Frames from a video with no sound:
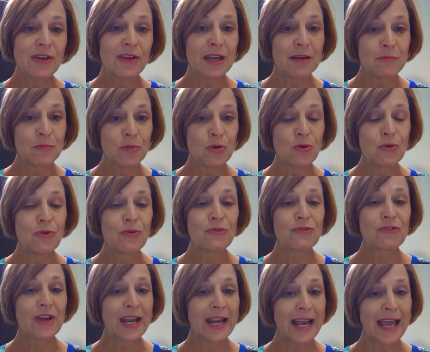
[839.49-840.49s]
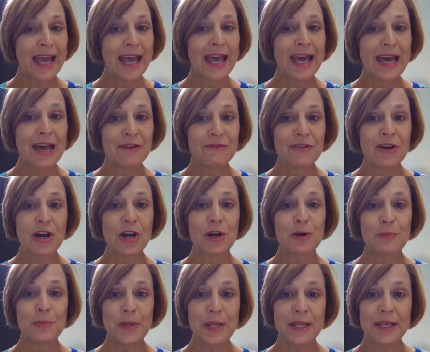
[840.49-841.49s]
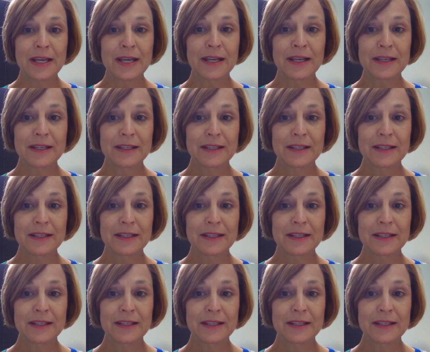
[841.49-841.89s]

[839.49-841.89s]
and move and have our being.